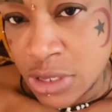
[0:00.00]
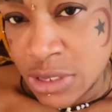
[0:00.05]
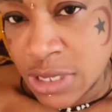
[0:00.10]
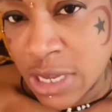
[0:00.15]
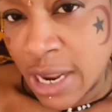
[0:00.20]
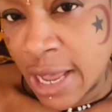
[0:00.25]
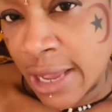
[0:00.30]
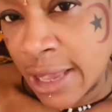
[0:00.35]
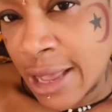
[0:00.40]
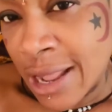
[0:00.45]

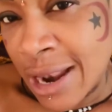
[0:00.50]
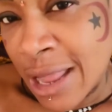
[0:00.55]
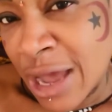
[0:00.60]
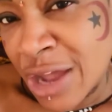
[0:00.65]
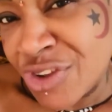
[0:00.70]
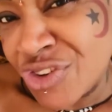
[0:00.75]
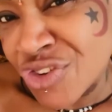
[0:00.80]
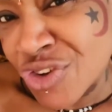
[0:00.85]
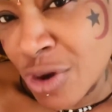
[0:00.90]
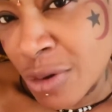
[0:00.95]
So that girl
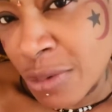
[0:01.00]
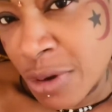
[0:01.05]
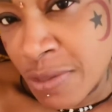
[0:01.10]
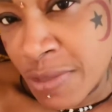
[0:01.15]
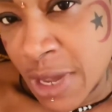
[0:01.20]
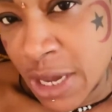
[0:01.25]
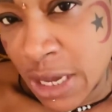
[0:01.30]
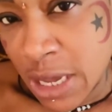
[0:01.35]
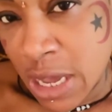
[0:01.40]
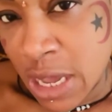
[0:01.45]
a
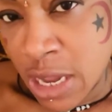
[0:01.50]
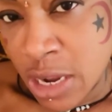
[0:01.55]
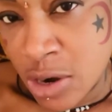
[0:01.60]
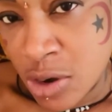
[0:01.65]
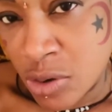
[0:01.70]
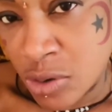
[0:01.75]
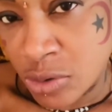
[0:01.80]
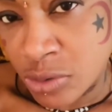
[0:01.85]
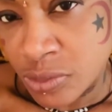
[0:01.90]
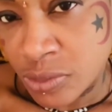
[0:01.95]
troublemaker, you
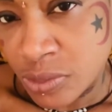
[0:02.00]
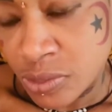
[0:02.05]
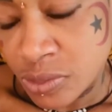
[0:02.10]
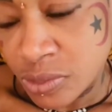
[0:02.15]
know.